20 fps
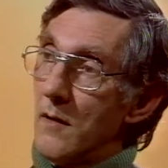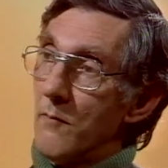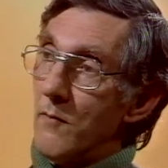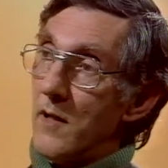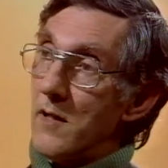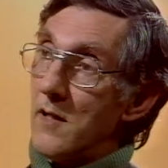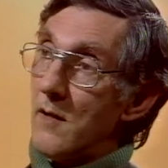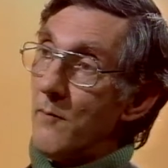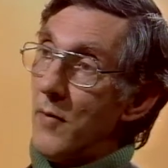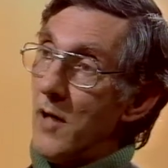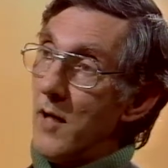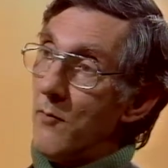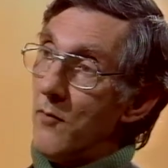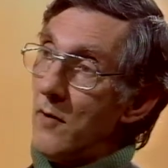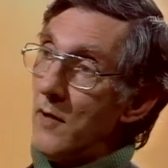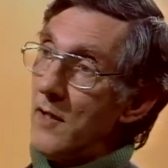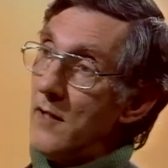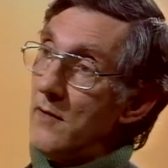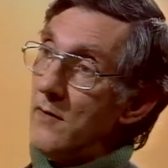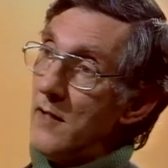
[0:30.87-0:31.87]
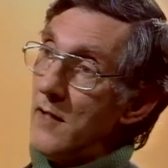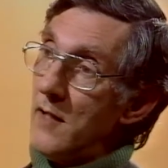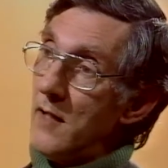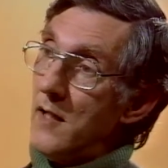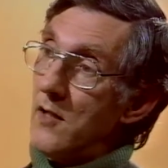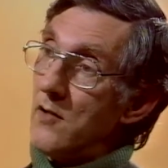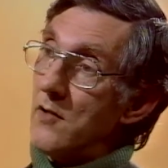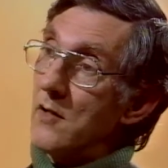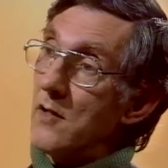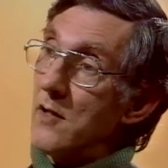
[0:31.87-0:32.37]
whereas people in the
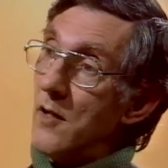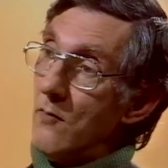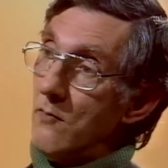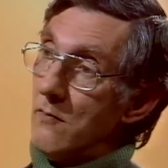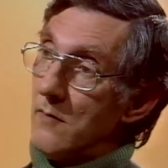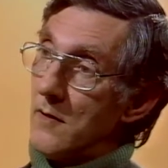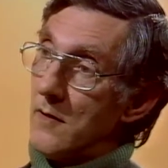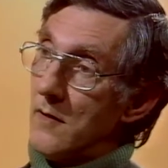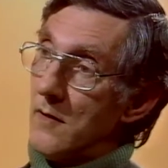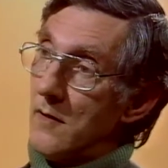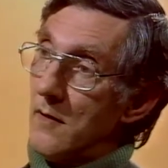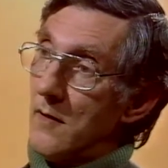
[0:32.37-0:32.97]
East don't.